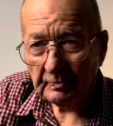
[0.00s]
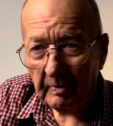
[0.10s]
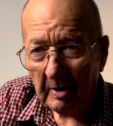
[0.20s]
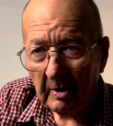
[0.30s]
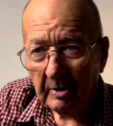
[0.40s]

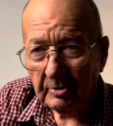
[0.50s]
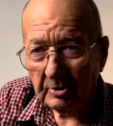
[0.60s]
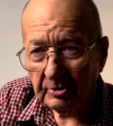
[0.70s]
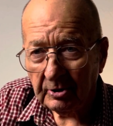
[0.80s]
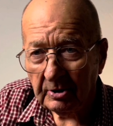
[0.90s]
Pie to
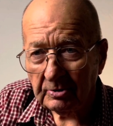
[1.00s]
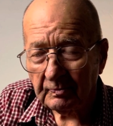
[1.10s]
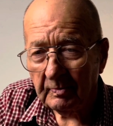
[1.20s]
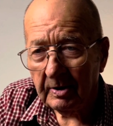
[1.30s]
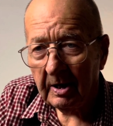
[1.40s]
teach
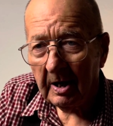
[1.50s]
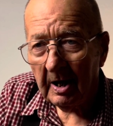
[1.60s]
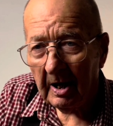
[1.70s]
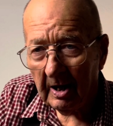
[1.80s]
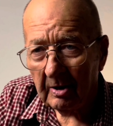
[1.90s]
me
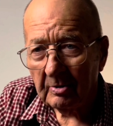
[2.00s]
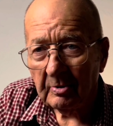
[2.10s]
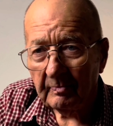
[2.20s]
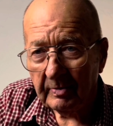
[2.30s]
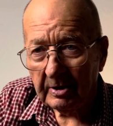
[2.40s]
how to
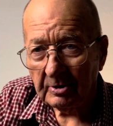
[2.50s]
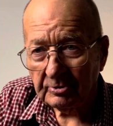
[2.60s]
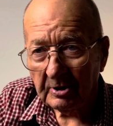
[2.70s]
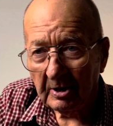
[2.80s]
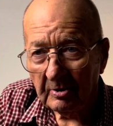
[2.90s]
be a
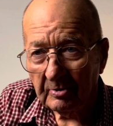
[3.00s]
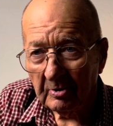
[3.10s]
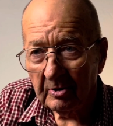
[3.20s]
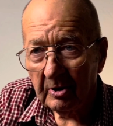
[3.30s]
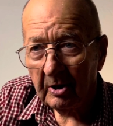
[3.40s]

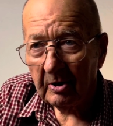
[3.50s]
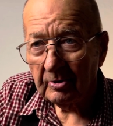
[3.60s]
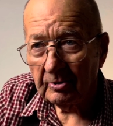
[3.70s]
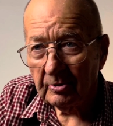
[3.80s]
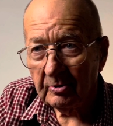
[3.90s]
janitor.
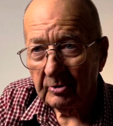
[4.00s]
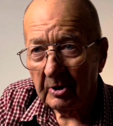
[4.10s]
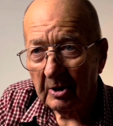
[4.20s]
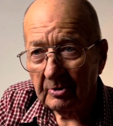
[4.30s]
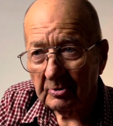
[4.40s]
Do you
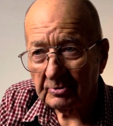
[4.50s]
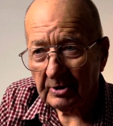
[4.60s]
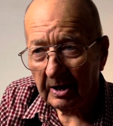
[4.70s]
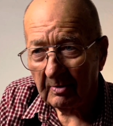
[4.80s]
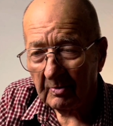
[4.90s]

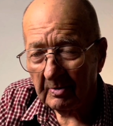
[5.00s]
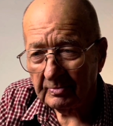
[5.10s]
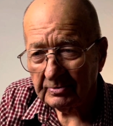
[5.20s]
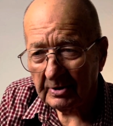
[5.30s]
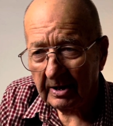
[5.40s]
understand what
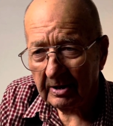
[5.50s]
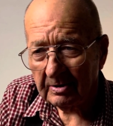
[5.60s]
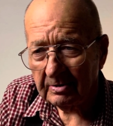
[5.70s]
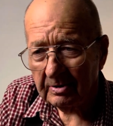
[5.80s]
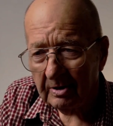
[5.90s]
I'm saying?